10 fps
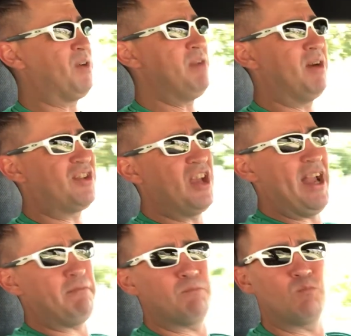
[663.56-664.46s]
that's pretty much
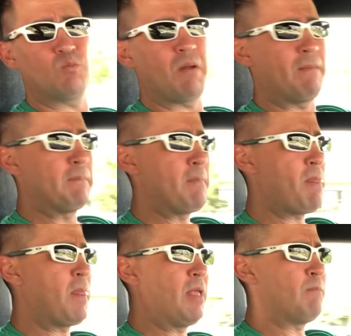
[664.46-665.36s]
it.
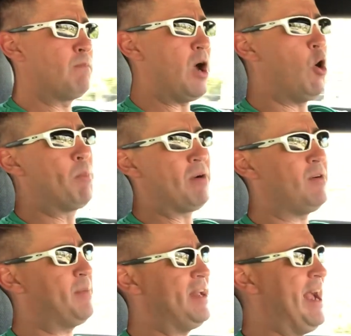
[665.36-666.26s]
I hope
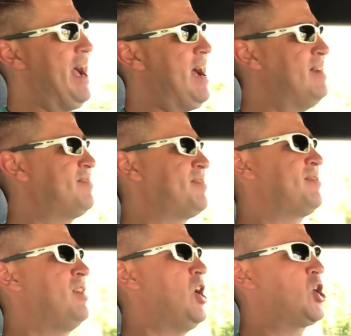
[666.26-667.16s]
everybody
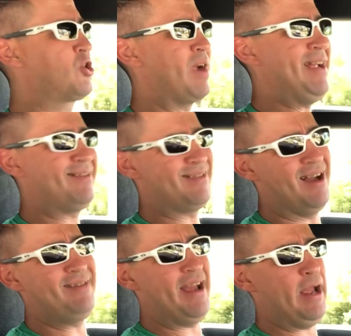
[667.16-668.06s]
has a great
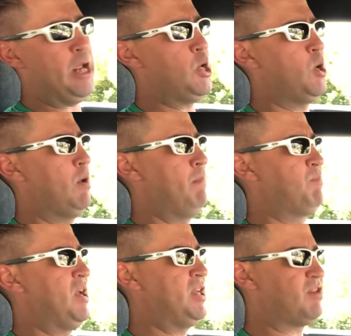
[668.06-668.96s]
Sunday.
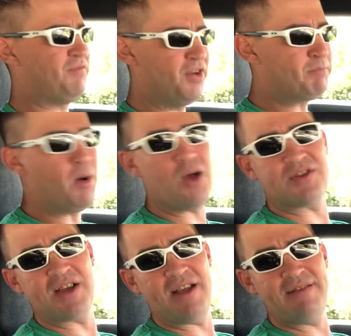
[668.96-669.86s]
It's
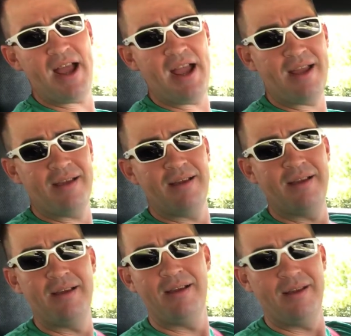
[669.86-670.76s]
football Sunday.
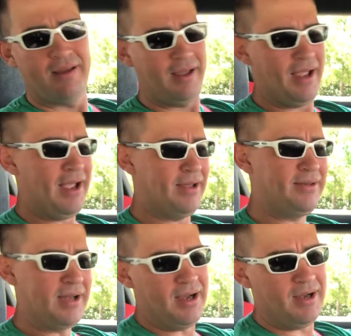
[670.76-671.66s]

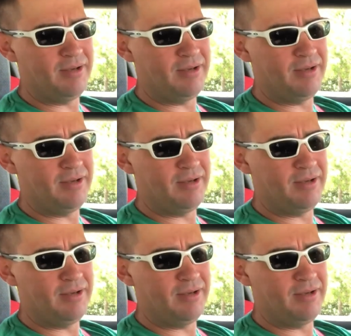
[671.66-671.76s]
And